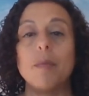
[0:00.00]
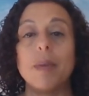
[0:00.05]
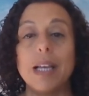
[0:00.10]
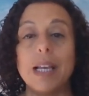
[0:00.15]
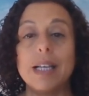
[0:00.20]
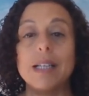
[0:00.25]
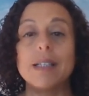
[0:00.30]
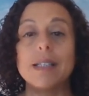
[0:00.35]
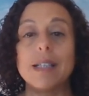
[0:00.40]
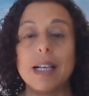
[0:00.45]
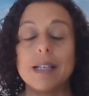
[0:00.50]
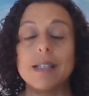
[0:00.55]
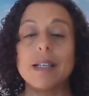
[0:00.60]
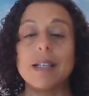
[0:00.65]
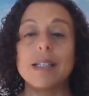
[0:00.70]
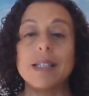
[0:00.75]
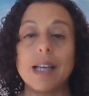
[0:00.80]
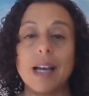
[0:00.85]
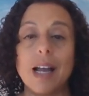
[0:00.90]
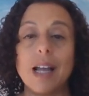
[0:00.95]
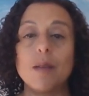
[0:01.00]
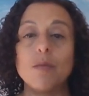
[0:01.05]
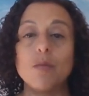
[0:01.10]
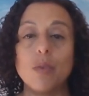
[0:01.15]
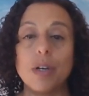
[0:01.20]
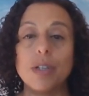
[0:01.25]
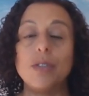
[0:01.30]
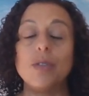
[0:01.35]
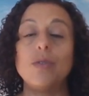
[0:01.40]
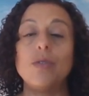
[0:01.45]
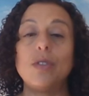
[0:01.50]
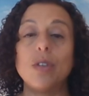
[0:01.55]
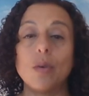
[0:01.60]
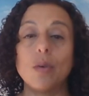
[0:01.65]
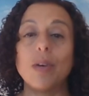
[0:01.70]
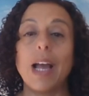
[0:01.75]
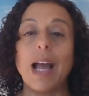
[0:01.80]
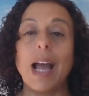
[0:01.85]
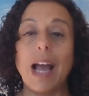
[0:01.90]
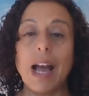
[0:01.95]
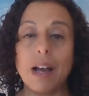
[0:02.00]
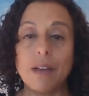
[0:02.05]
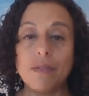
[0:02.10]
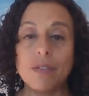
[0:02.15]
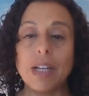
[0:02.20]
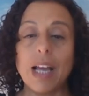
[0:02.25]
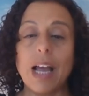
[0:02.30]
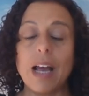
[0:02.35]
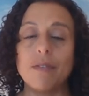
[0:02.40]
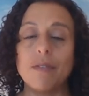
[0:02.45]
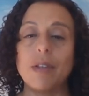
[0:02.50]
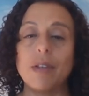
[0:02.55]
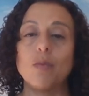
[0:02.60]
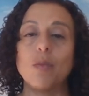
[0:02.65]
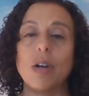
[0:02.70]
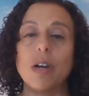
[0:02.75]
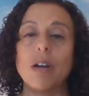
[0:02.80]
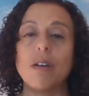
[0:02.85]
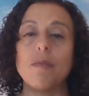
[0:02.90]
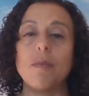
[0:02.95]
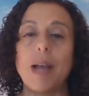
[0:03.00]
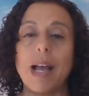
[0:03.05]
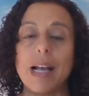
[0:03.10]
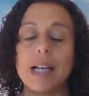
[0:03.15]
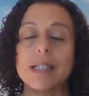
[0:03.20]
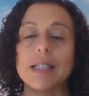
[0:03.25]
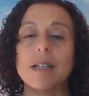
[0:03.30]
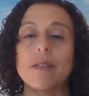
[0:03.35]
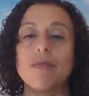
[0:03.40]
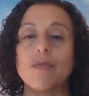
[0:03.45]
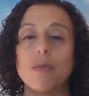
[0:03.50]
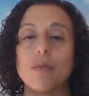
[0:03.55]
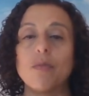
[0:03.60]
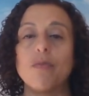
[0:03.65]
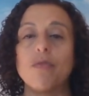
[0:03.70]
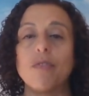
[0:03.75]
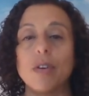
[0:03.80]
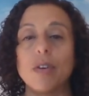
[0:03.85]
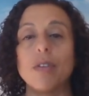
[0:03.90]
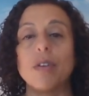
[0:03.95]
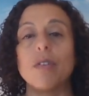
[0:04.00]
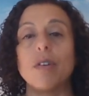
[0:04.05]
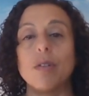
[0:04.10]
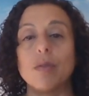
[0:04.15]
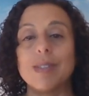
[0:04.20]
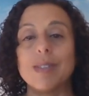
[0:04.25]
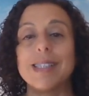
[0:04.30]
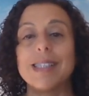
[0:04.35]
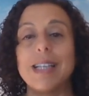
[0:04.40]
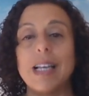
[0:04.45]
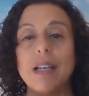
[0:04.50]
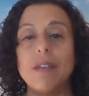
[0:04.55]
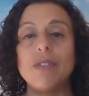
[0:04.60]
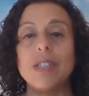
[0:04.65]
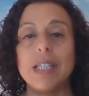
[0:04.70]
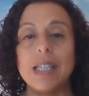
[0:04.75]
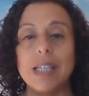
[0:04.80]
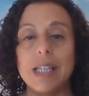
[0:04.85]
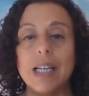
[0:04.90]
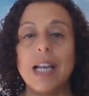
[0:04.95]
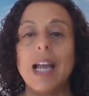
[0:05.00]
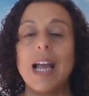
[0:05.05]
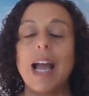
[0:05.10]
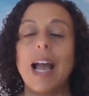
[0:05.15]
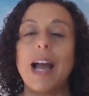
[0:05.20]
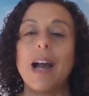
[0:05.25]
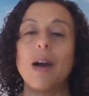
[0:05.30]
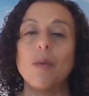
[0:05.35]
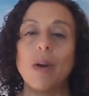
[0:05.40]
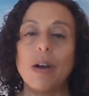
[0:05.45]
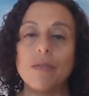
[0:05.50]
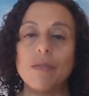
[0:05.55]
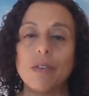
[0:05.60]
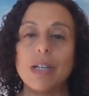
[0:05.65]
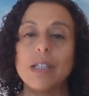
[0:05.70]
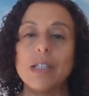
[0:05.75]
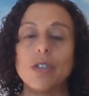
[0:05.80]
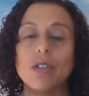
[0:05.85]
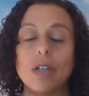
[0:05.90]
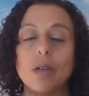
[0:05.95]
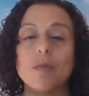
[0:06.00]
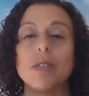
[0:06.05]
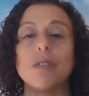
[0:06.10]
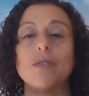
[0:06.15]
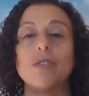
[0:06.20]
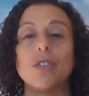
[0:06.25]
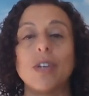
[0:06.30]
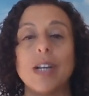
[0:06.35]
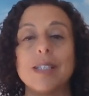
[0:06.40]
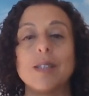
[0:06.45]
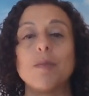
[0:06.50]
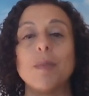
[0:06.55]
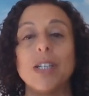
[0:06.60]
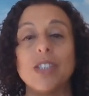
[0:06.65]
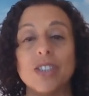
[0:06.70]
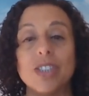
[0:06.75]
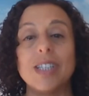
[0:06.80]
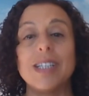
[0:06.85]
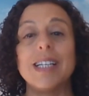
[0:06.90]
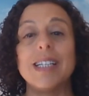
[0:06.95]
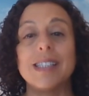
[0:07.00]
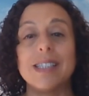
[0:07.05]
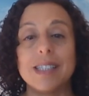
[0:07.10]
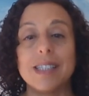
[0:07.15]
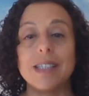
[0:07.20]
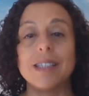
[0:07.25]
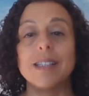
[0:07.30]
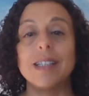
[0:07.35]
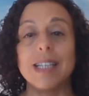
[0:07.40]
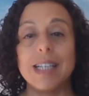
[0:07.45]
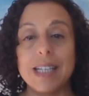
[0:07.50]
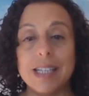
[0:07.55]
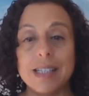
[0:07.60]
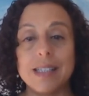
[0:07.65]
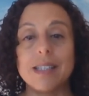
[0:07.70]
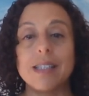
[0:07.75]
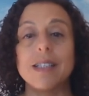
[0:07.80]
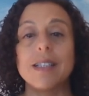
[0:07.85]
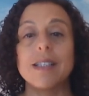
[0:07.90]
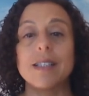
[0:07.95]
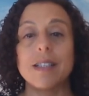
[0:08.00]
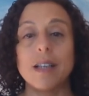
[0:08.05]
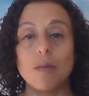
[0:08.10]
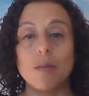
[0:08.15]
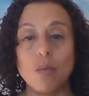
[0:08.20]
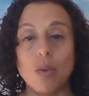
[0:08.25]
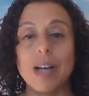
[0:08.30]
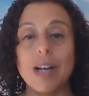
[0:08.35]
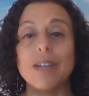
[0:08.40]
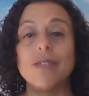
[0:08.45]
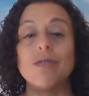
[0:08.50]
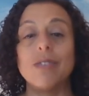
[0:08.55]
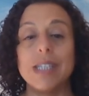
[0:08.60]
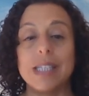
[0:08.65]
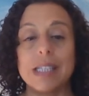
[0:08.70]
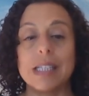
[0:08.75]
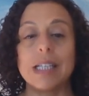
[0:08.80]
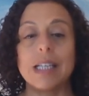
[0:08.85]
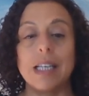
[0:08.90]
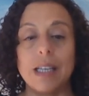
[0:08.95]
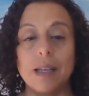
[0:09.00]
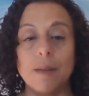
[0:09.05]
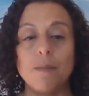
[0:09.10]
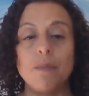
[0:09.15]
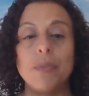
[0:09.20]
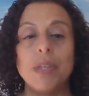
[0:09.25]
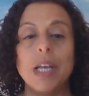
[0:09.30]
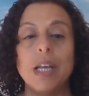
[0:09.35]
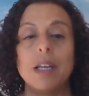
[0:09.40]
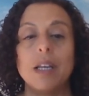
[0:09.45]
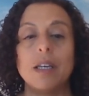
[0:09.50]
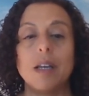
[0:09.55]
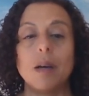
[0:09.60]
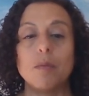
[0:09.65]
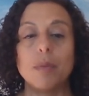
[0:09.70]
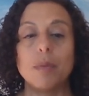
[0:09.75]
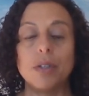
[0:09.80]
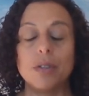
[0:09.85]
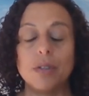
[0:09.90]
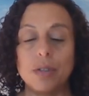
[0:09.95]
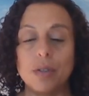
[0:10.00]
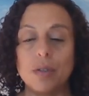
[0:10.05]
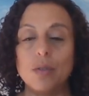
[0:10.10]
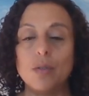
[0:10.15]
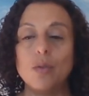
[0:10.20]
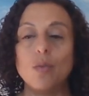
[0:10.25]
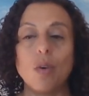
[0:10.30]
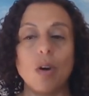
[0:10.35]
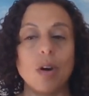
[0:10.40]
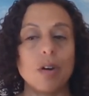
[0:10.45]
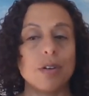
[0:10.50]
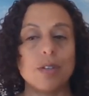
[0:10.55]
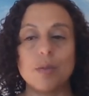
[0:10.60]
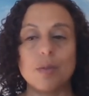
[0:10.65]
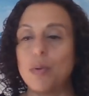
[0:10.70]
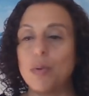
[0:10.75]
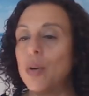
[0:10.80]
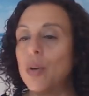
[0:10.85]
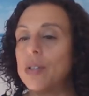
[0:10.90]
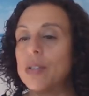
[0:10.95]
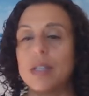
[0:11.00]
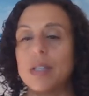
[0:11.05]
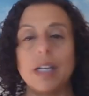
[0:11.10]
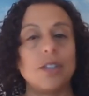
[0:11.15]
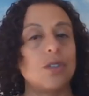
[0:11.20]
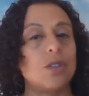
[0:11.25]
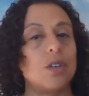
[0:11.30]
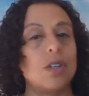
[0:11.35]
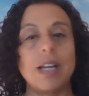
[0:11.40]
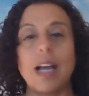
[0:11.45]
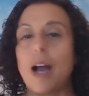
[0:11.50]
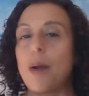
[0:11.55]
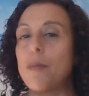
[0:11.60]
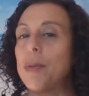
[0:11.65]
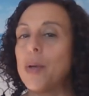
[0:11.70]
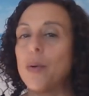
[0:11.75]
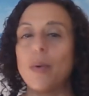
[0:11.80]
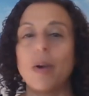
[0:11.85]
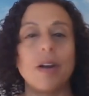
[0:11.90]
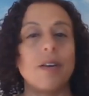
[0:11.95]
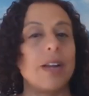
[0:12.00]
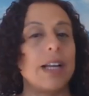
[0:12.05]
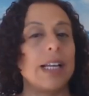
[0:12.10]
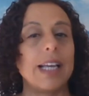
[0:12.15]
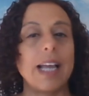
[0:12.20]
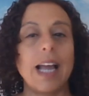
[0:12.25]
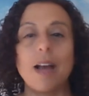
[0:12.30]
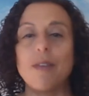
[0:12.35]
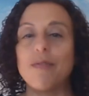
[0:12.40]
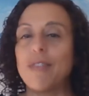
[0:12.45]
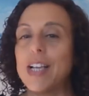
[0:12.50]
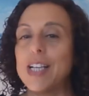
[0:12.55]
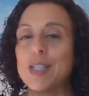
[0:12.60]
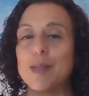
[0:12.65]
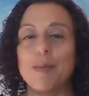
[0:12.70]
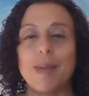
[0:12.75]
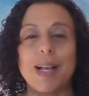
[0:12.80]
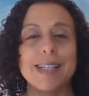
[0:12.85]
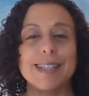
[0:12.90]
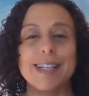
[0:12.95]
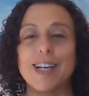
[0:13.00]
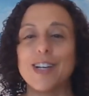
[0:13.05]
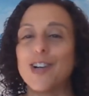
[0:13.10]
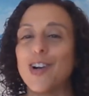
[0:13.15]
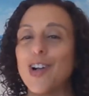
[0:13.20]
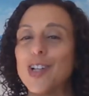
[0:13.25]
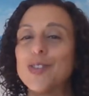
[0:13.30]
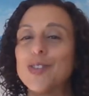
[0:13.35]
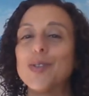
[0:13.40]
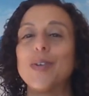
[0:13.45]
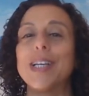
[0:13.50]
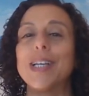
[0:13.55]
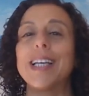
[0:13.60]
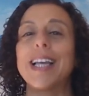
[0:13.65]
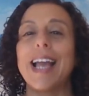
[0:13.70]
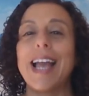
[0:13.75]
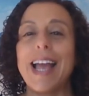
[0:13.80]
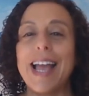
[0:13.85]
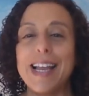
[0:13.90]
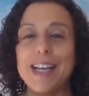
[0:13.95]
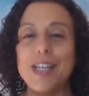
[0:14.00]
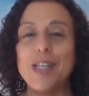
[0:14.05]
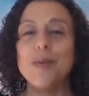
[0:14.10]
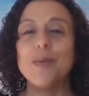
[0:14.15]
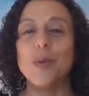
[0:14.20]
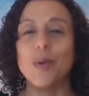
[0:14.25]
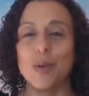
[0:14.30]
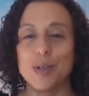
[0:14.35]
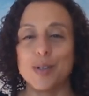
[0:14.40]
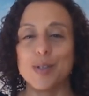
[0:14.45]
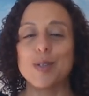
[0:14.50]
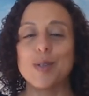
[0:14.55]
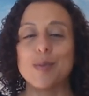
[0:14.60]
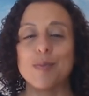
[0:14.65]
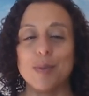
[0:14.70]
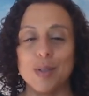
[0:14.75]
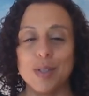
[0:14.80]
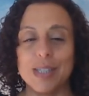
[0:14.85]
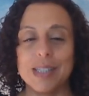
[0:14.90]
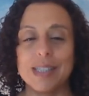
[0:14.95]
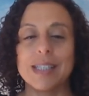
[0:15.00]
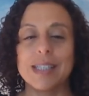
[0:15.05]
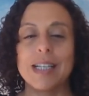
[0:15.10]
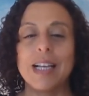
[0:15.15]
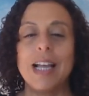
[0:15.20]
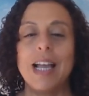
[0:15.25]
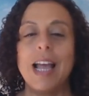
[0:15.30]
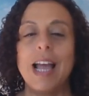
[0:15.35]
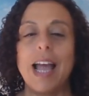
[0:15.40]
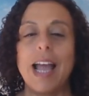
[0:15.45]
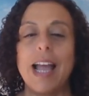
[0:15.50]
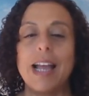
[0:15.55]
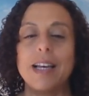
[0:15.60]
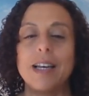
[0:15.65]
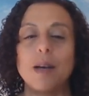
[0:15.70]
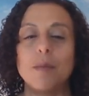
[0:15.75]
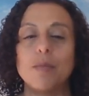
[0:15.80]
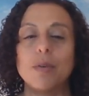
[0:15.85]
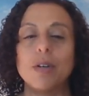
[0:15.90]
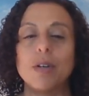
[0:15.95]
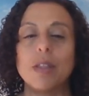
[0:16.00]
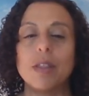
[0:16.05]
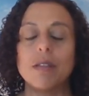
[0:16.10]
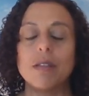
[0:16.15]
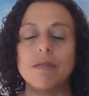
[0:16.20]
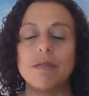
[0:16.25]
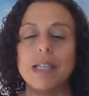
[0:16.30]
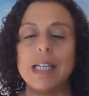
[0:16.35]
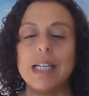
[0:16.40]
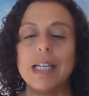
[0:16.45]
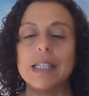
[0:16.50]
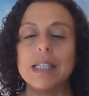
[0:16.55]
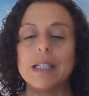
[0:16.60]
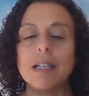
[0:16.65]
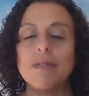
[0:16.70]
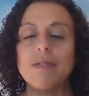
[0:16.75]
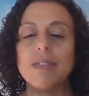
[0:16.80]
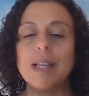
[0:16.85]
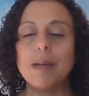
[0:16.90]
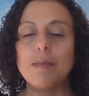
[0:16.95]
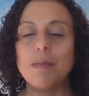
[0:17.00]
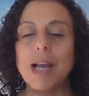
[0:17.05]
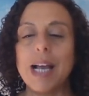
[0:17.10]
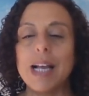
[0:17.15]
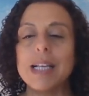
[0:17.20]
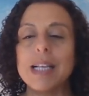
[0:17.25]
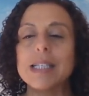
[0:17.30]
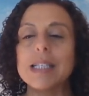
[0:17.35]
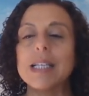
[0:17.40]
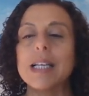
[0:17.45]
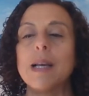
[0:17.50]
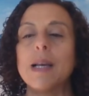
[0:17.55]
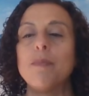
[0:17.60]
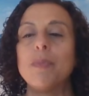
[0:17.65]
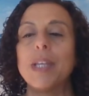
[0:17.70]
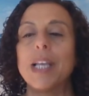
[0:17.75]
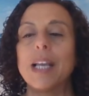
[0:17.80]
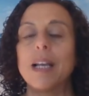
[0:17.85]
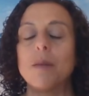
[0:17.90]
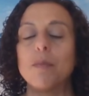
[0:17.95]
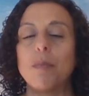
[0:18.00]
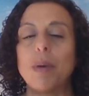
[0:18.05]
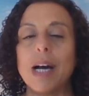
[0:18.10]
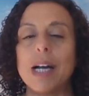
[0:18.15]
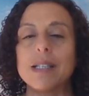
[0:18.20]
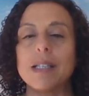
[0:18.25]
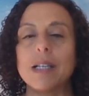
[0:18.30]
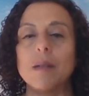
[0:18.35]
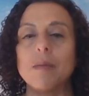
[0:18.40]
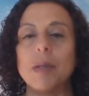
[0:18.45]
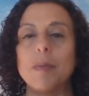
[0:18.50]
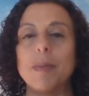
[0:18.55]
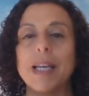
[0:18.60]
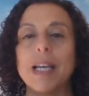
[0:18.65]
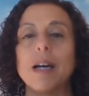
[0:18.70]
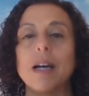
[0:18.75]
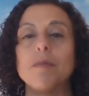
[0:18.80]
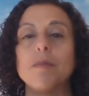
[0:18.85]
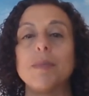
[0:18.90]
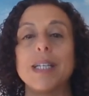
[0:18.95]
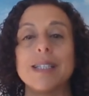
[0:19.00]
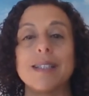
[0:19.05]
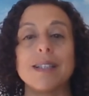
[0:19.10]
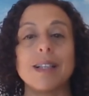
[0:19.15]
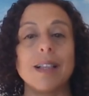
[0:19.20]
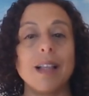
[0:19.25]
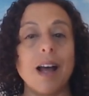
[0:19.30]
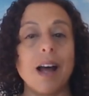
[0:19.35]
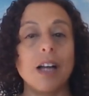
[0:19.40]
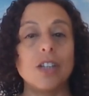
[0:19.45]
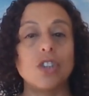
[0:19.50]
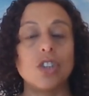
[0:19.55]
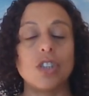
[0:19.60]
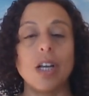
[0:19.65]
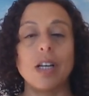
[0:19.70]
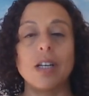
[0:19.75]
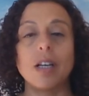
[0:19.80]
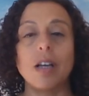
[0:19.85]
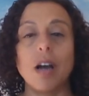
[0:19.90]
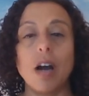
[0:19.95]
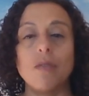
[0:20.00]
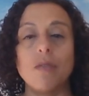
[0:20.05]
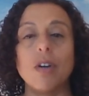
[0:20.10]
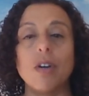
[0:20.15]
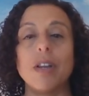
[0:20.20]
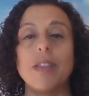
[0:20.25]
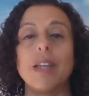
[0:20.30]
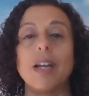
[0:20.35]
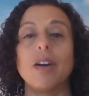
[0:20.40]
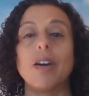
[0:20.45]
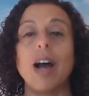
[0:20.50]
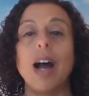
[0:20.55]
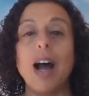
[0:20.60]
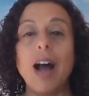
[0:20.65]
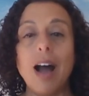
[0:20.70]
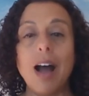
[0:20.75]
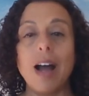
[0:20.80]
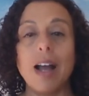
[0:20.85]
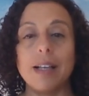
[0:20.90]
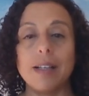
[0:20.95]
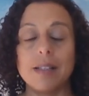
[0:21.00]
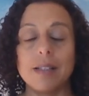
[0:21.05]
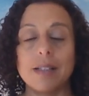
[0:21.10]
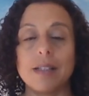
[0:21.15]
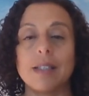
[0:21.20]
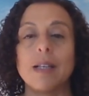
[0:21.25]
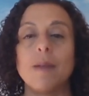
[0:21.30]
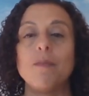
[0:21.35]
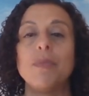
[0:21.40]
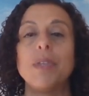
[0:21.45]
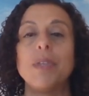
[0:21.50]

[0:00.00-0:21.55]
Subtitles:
is a time where you don't have to have them wear a mask for their own safety. However, in terms of transmission, it still is somewhat risky. Number 2, water sports, they should not be wearing a face mask at all during any water sports. And number 3 is if the mask can possibly become dislodged and cover their eyes.